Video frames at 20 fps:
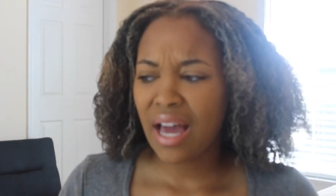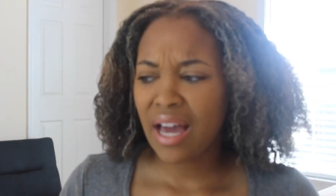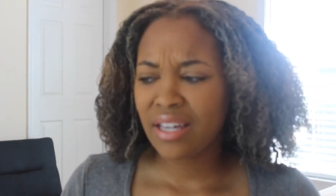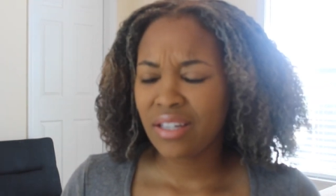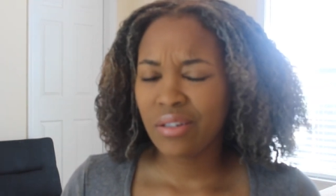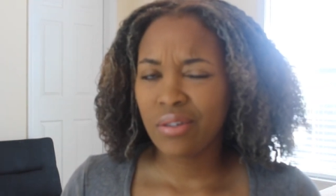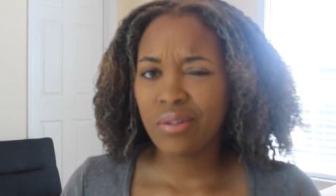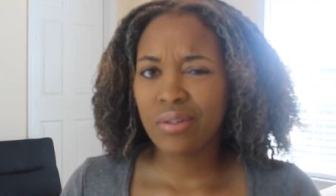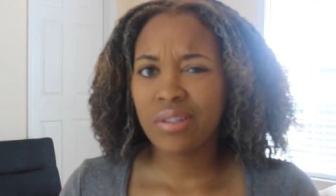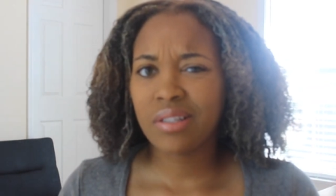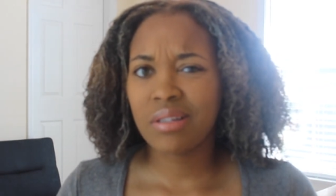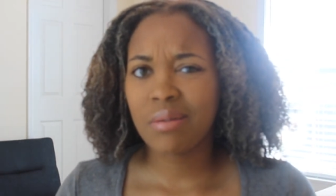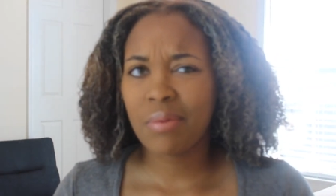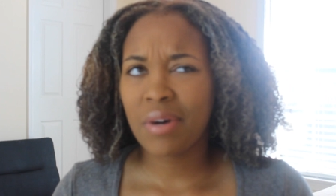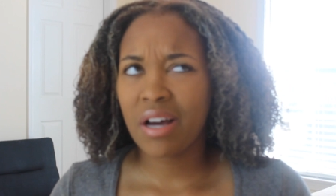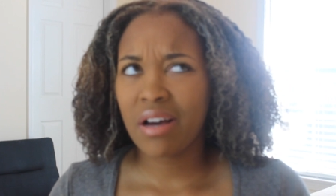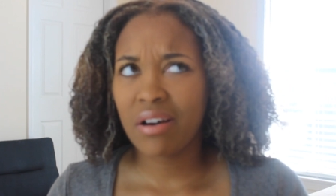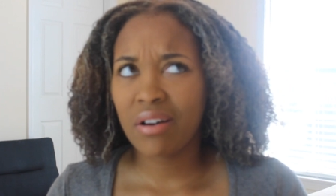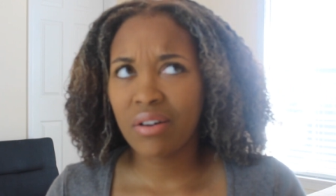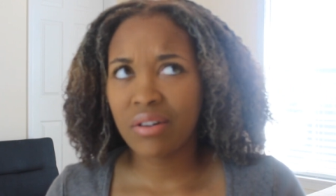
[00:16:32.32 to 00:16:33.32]
I used
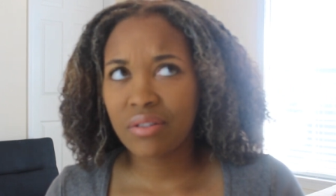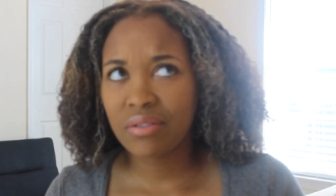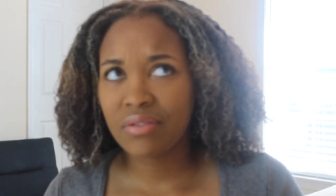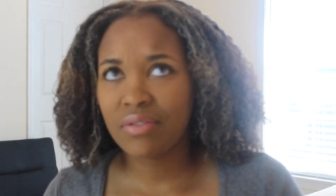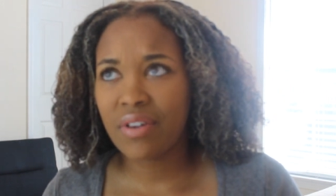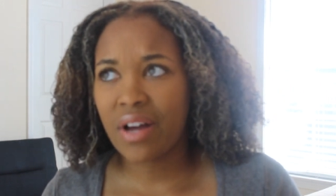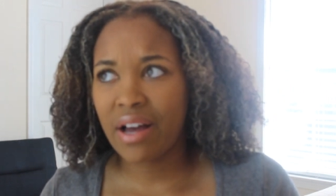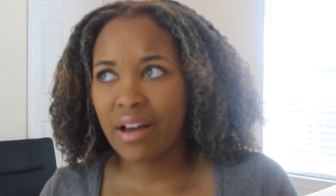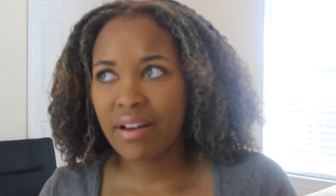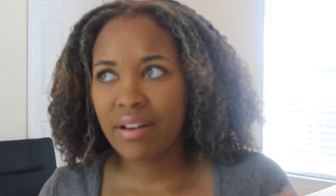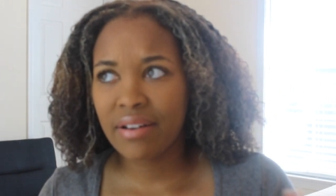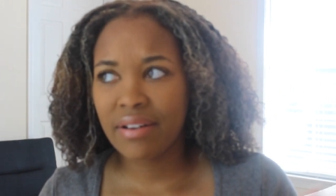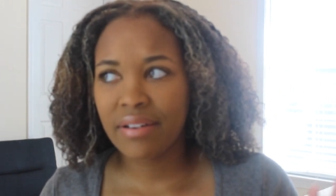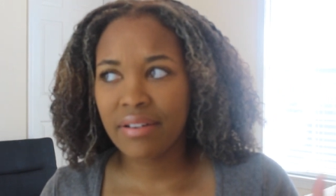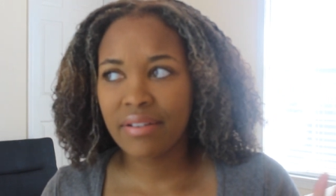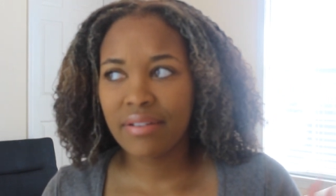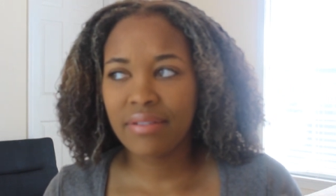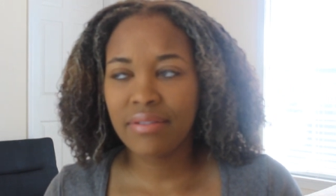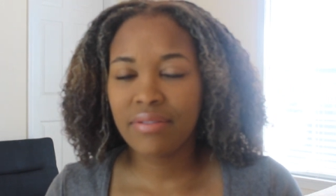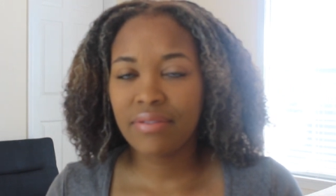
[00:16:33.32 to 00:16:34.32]
about
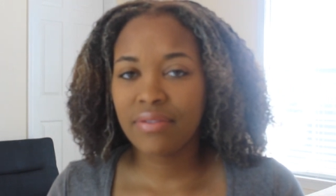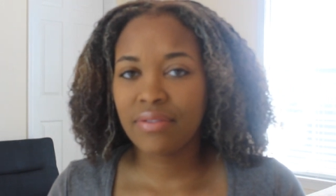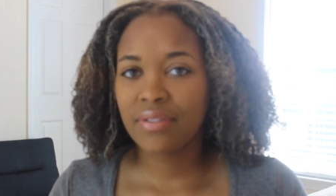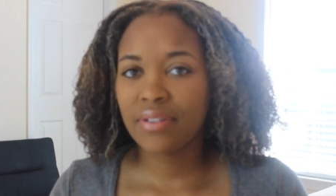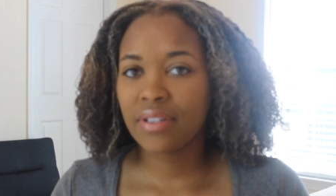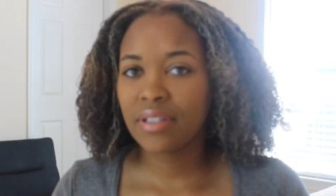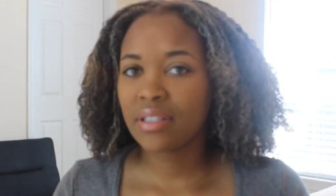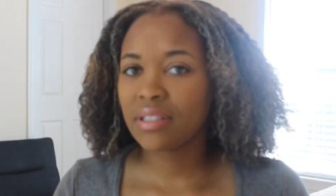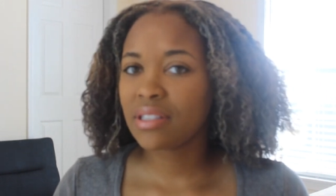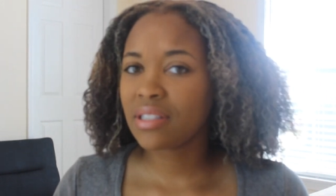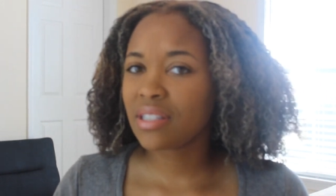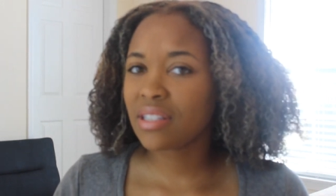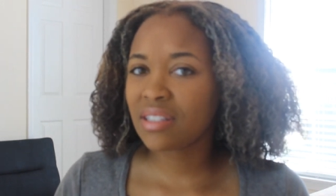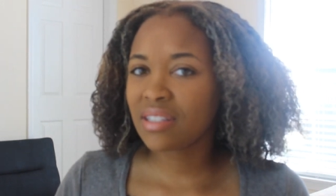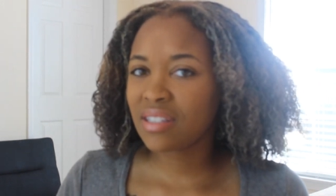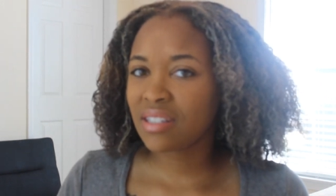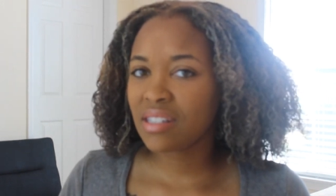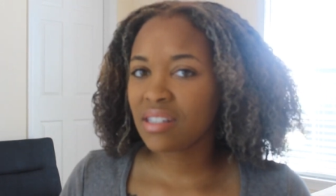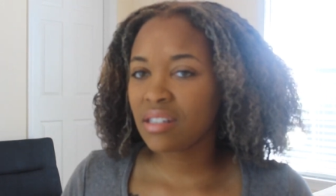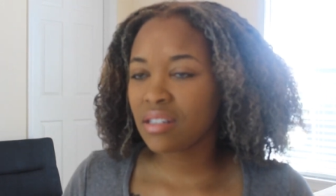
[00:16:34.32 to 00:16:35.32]
five to
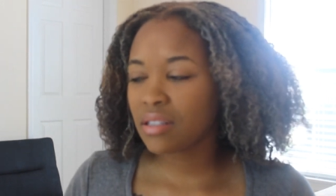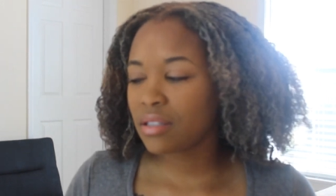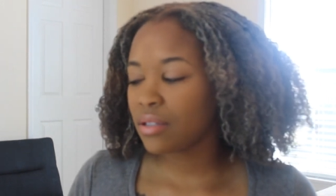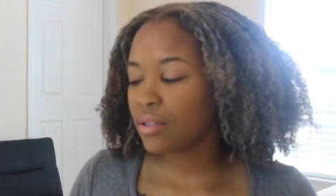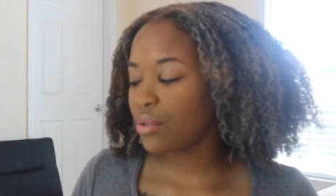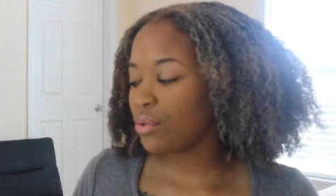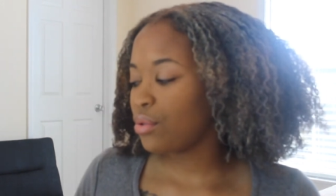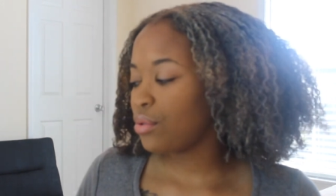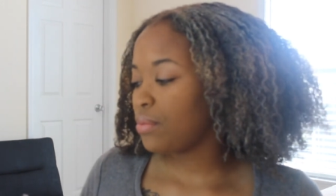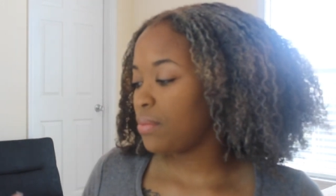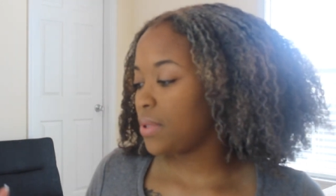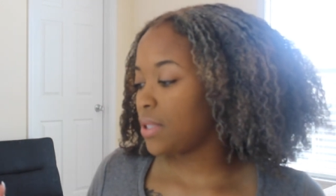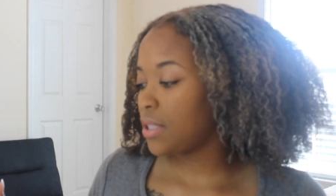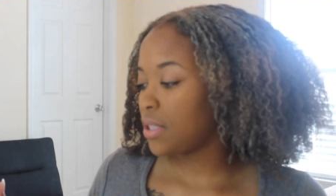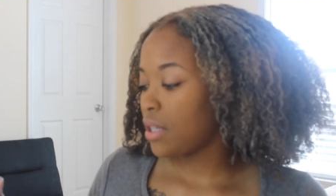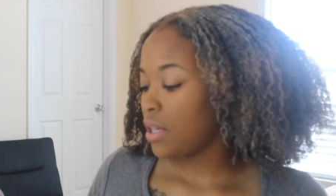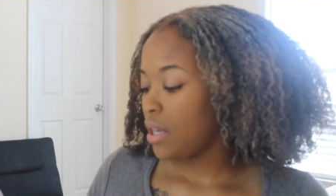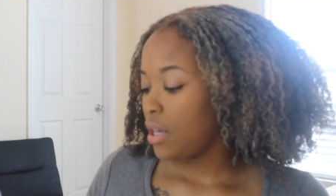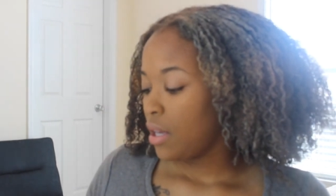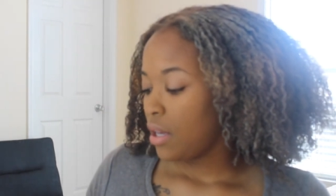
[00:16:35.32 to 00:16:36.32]
six
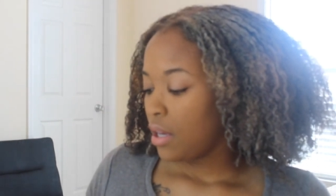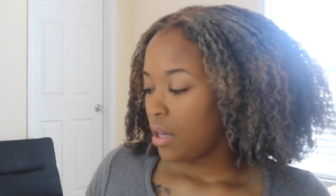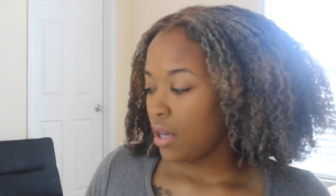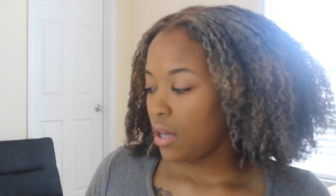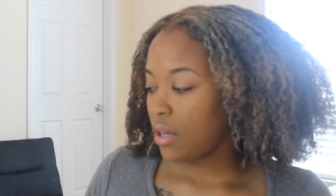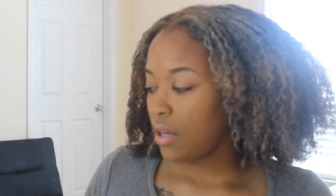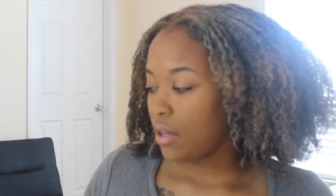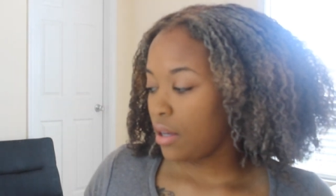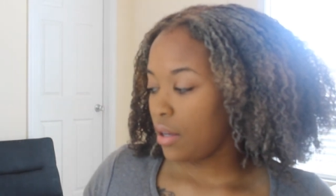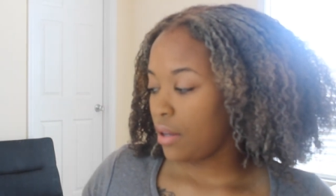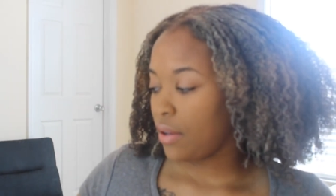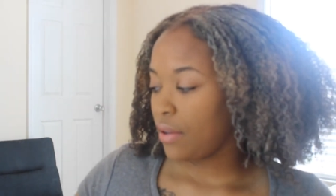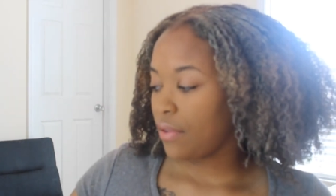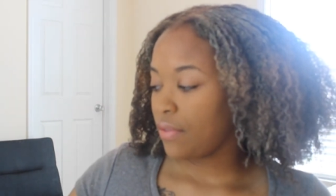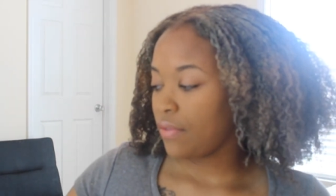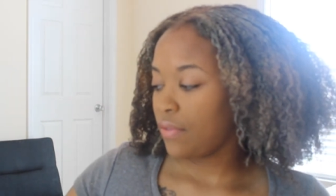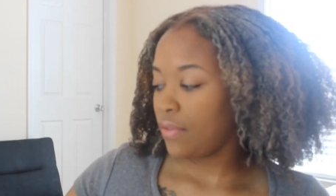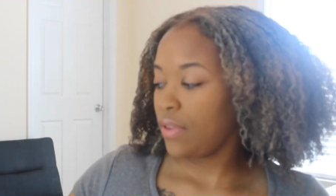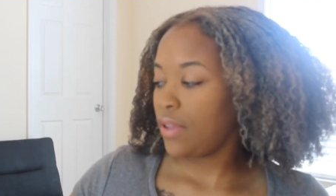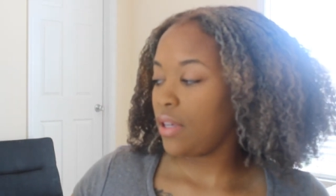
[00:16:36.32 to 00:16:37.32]
scoops
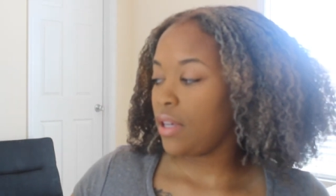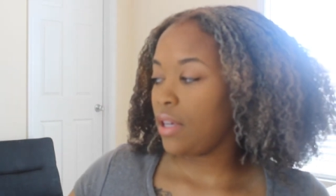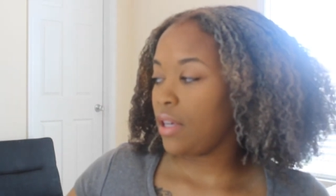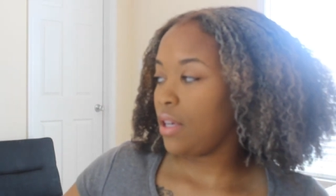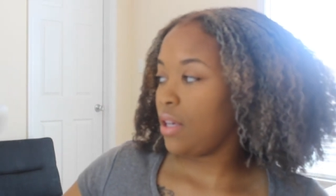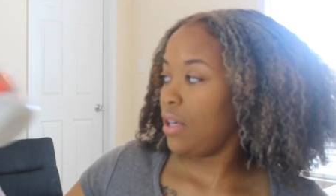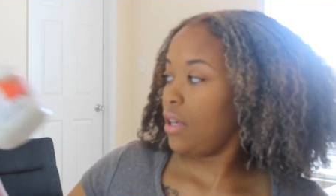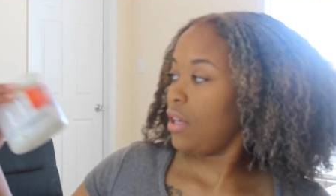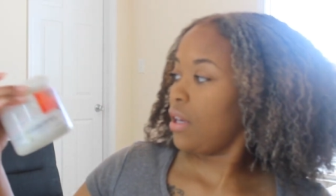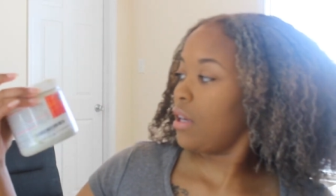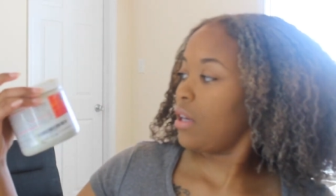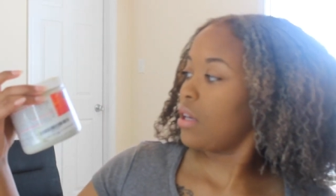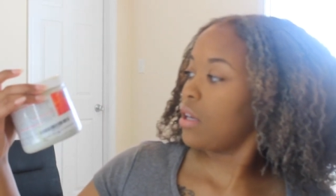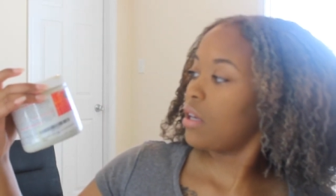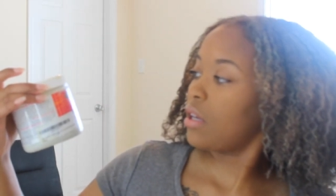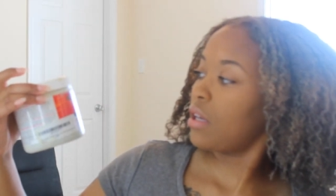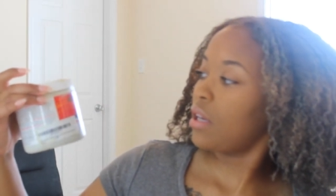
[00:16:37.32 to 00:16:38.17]
of the